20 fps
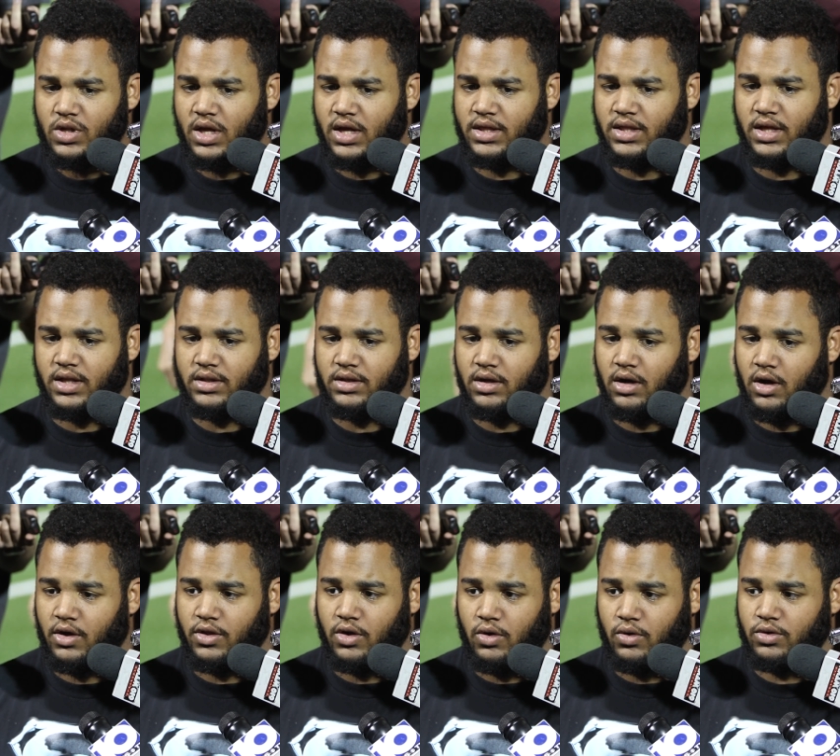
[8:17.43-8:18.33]
and then
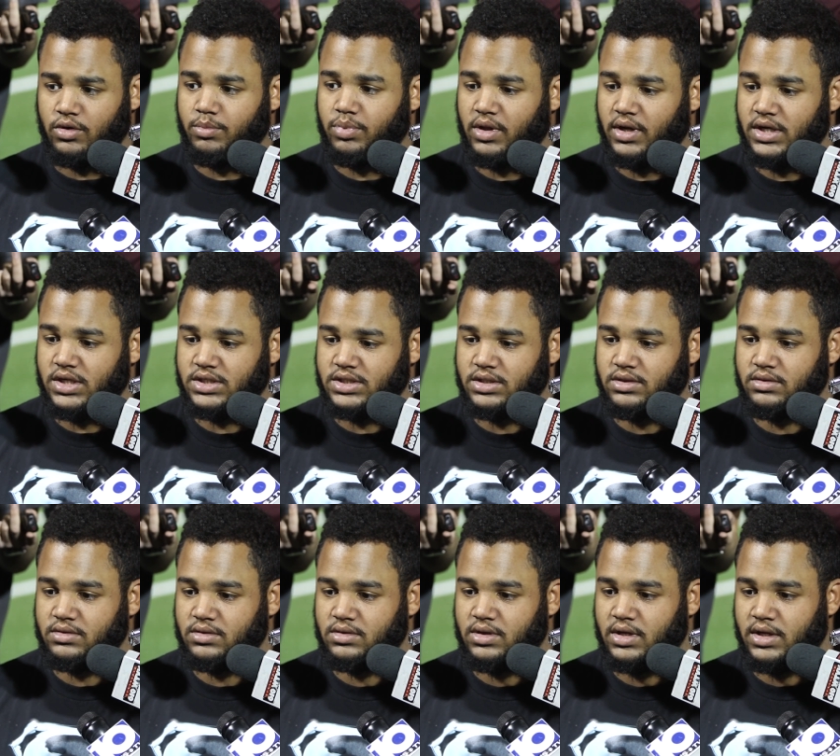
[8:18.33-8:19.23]
all the older players
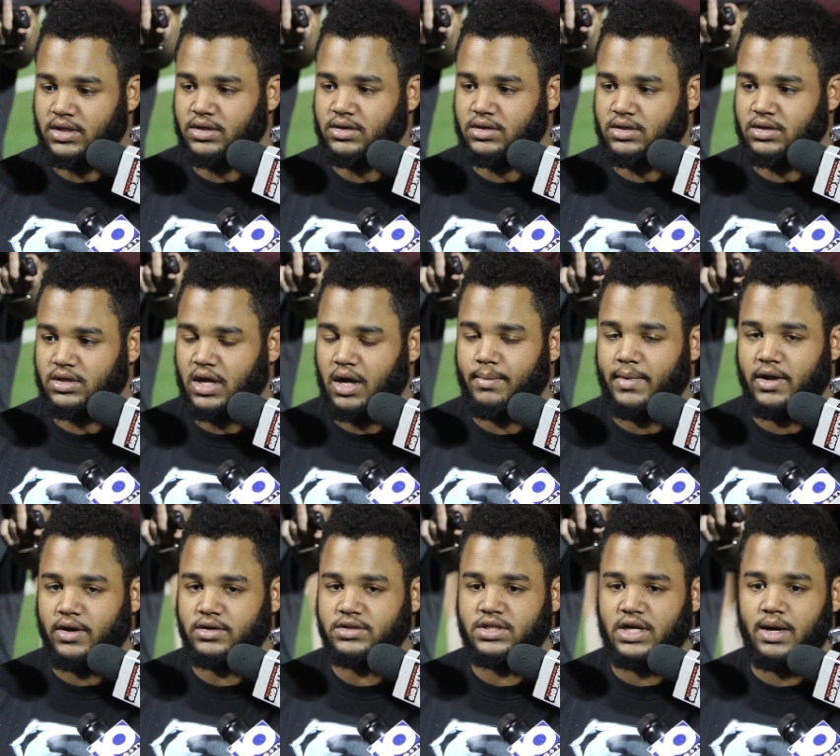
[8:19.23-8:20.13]
and come
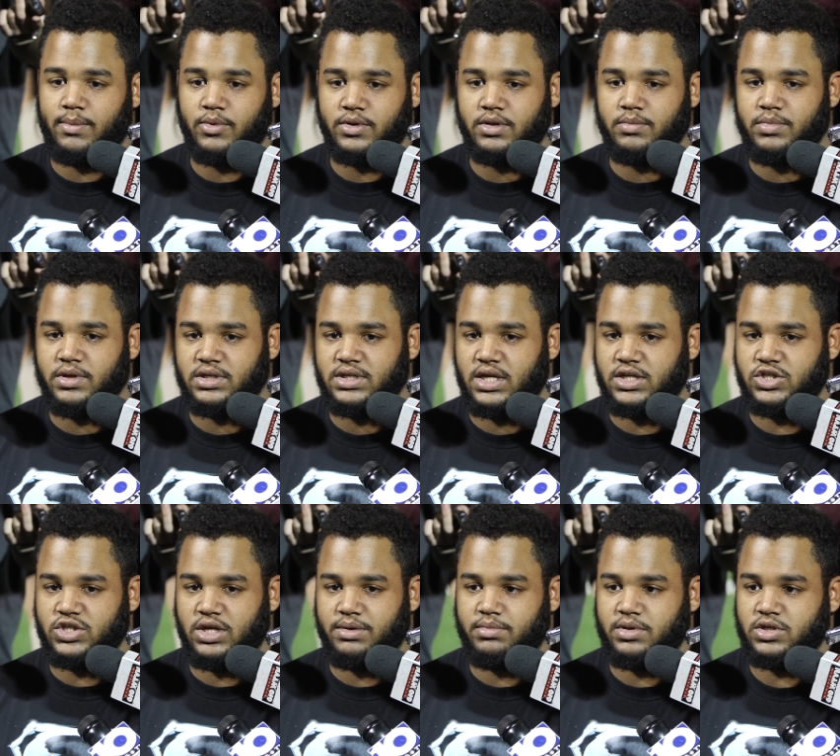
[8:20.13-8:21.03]
out on top with a Big Ten
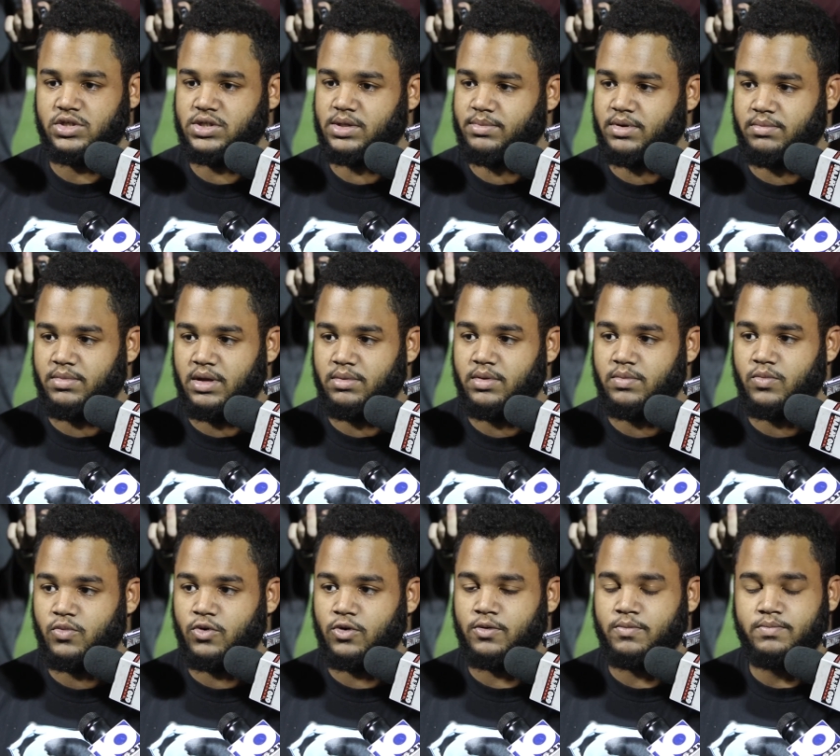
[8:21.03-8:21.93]
championship and maybe
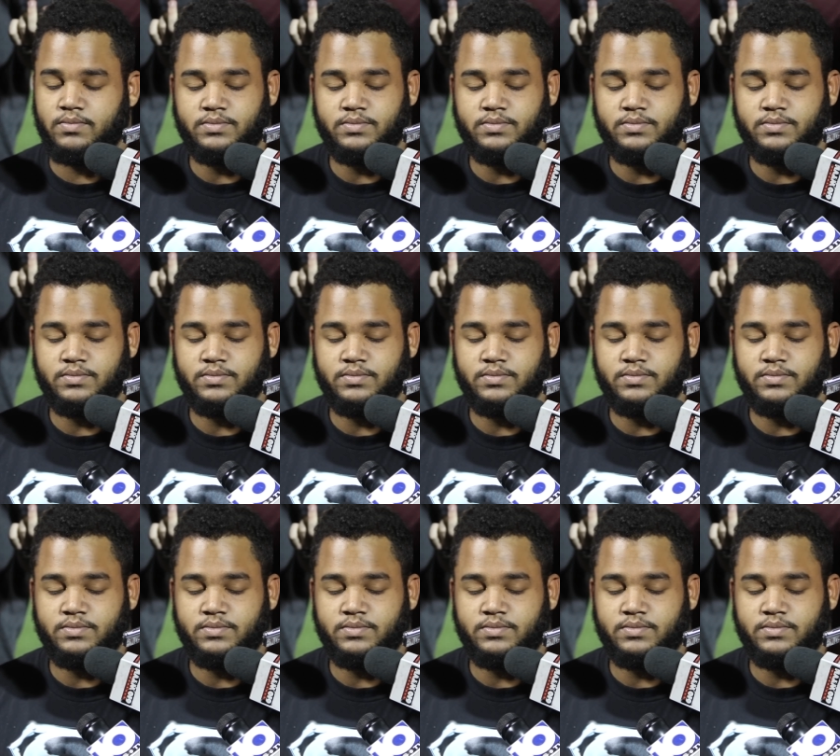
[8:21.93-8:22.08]
more.